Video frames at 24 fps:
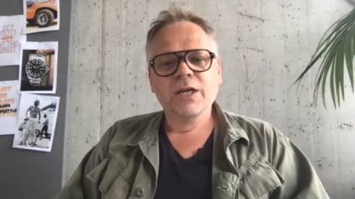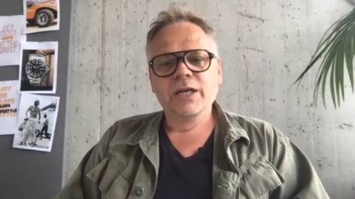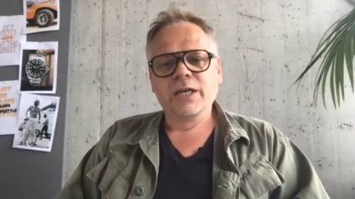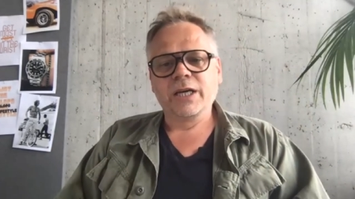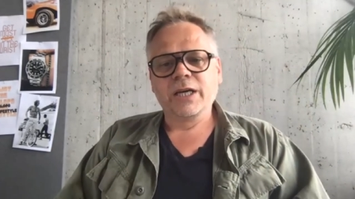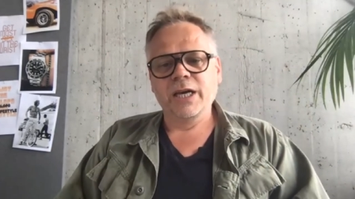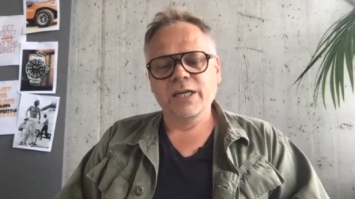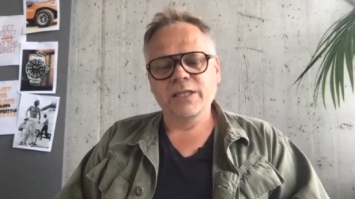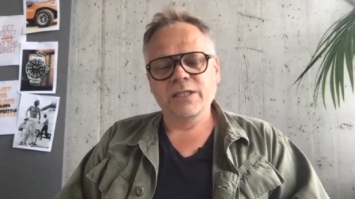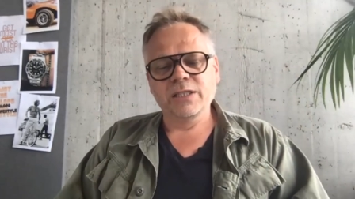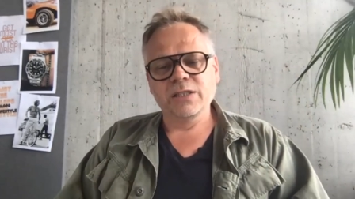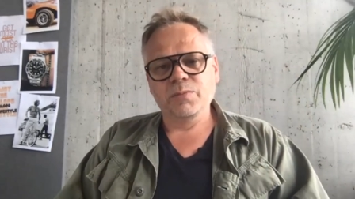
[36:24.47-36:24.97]

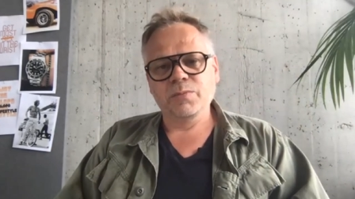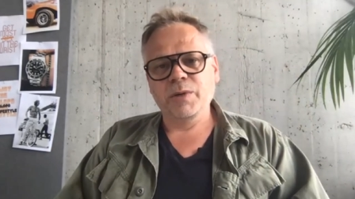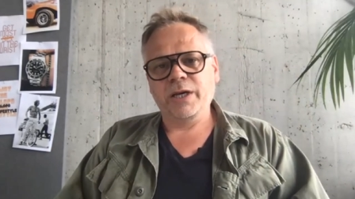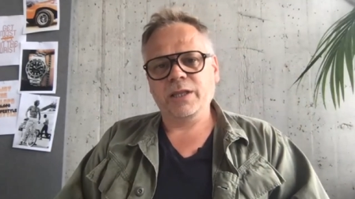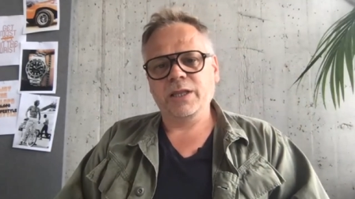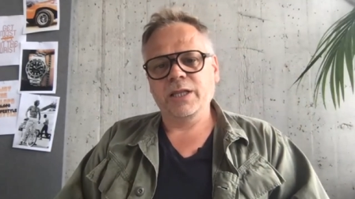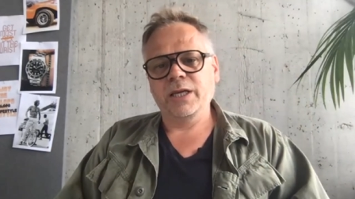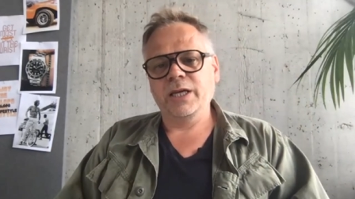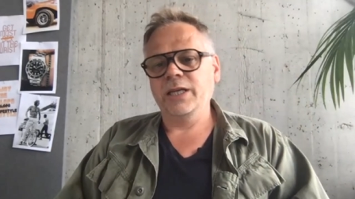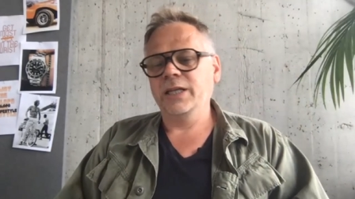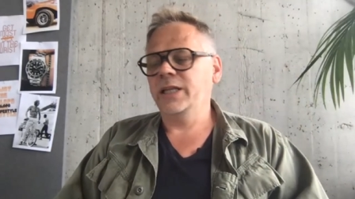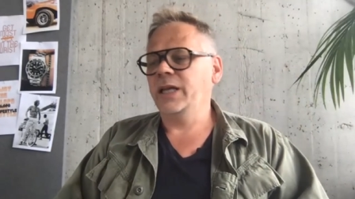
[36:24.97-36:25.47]
cases back
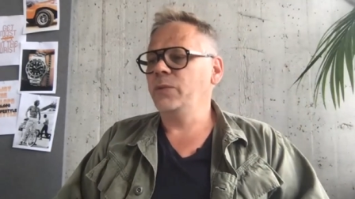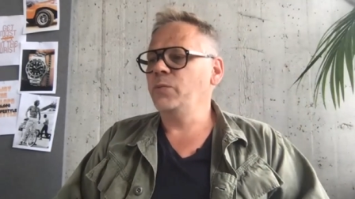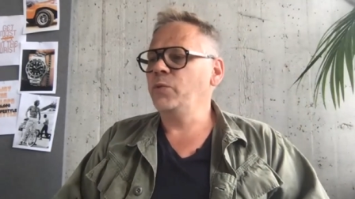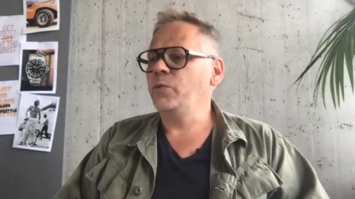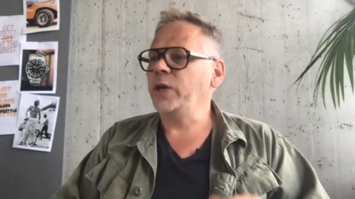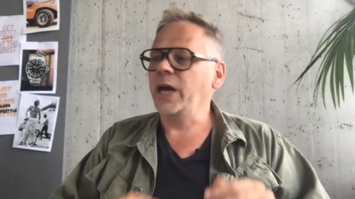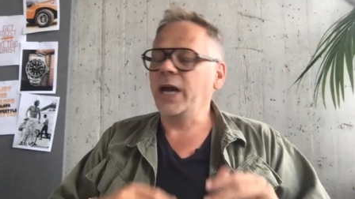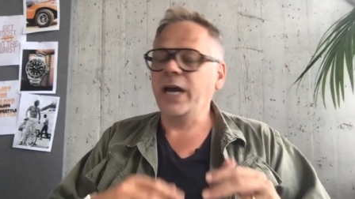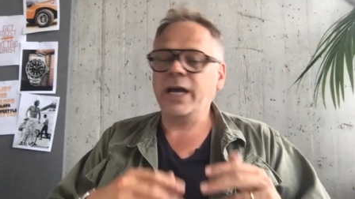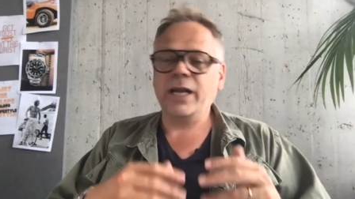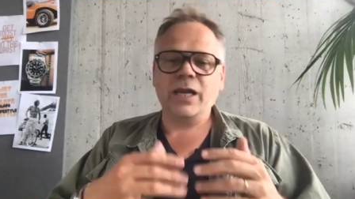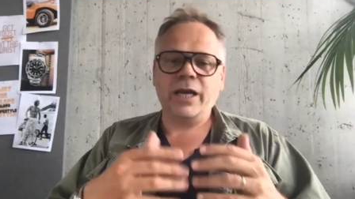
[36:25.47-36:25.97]
then then we
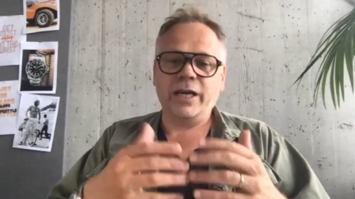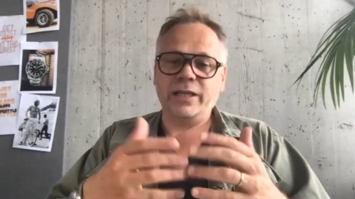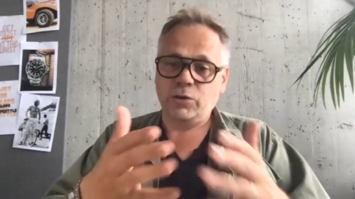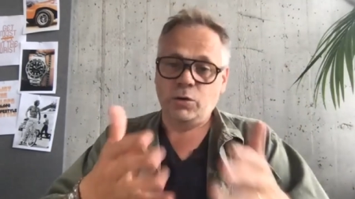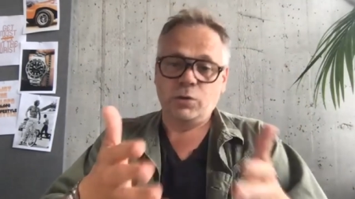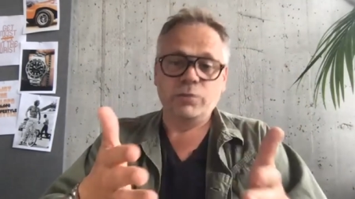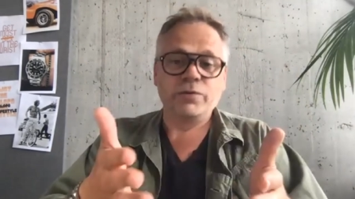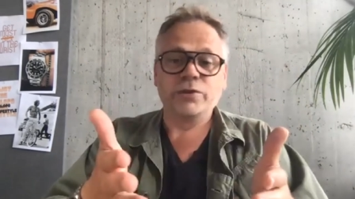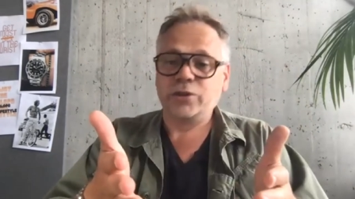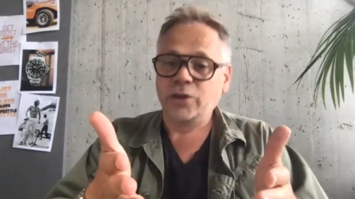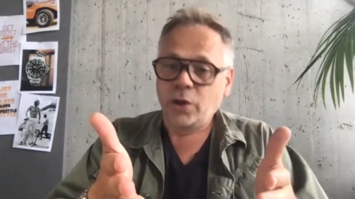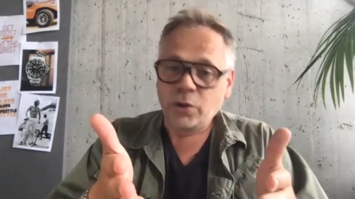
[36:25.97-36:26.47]
had like the
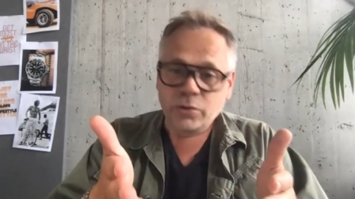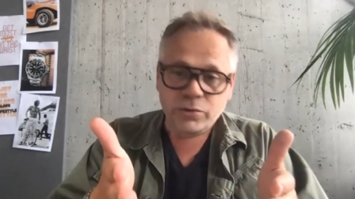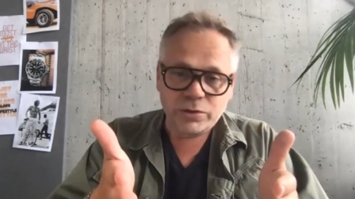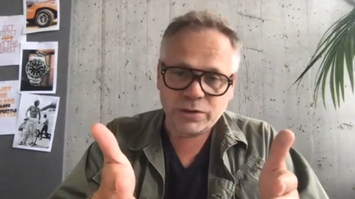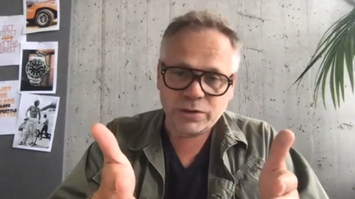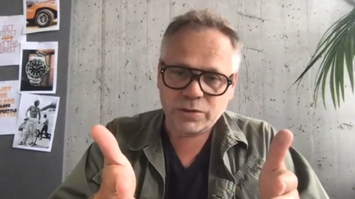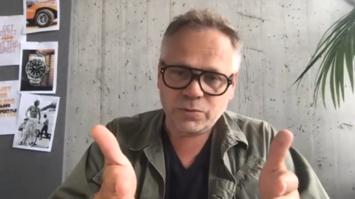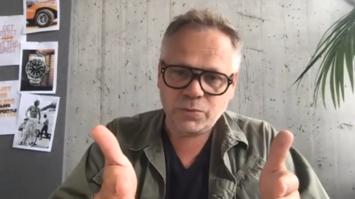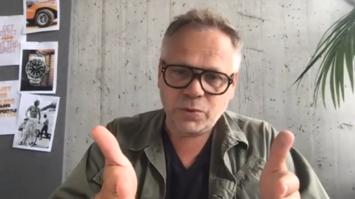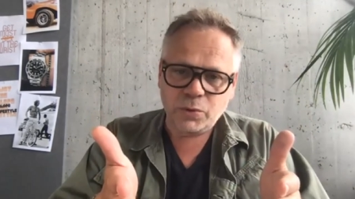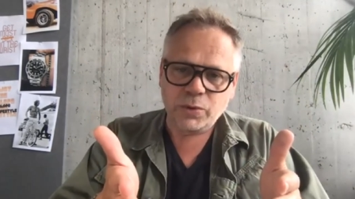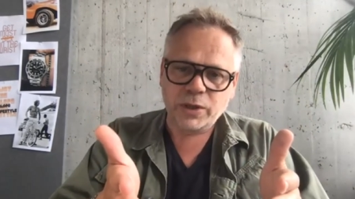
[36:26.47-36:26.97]

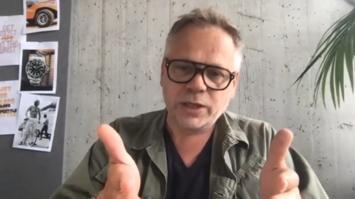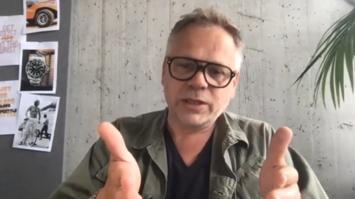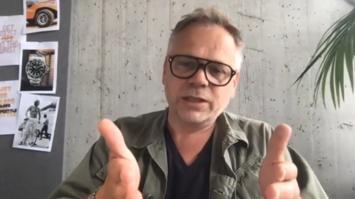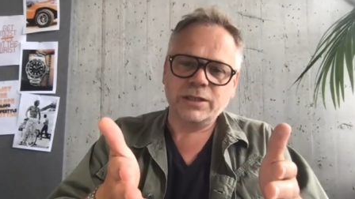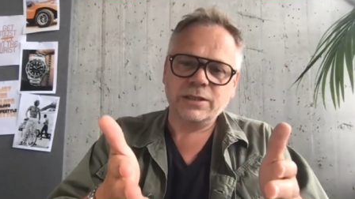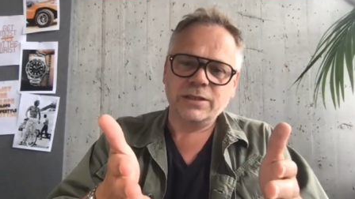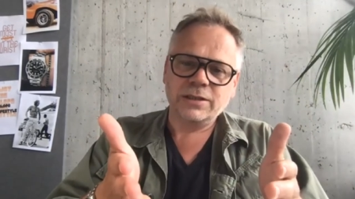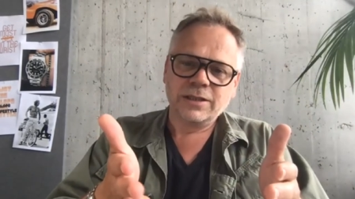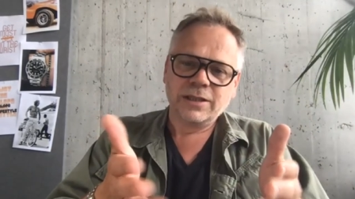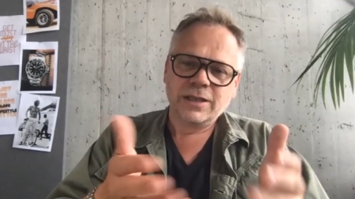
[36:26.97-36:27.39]
overtoners we went in